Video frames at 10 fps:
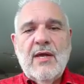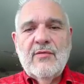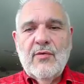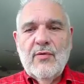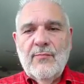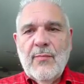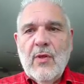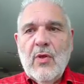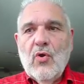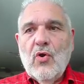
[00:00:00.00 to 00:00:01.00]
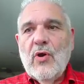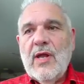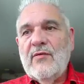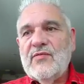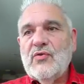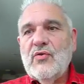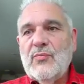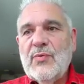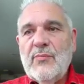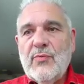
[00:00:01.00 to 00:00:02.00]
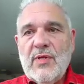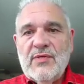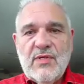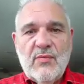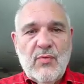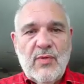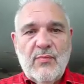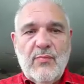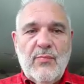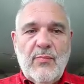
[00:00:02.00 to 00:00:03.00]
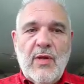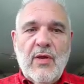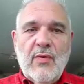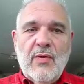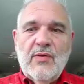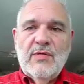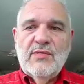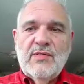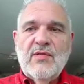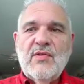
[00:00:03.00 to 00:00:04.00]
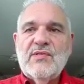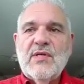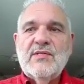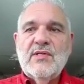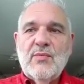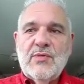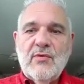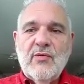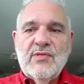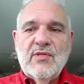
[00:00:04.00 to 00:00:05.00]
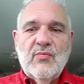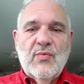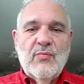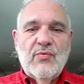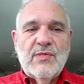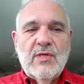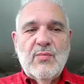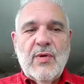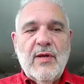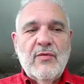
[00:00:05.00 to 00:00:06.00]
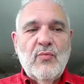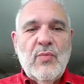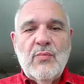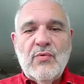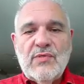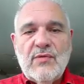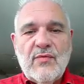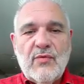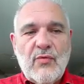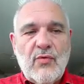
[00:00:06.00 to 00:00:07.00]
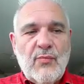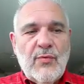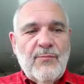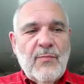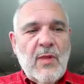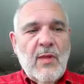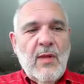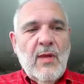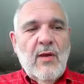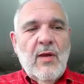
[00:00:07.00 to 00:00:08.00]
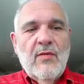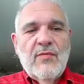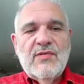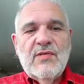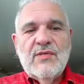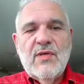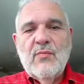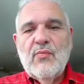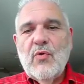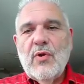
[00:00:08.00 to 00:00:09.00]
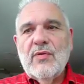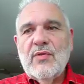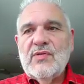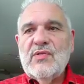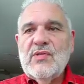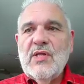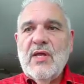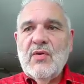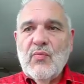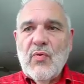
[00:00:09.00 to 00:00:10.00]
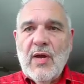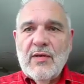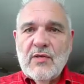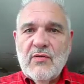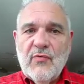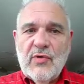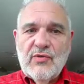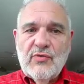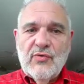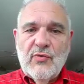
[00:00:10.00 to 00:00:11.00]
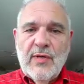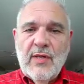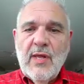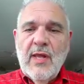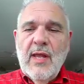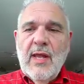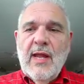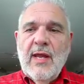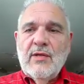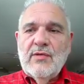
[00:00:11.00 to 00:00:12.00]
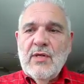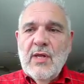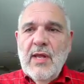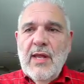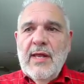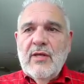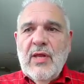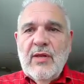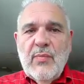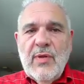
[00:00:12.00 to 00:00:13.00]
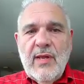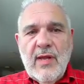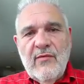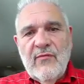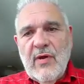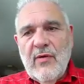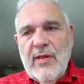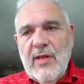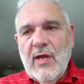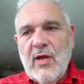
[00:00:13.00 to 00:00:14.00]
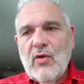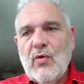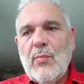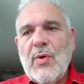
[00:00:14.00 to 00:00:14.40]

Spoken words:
together, or have certain people assemble it, synthesizing the materials that have been presented by other members of the group. This is important. This is the end product of what you're doing, and it can be a very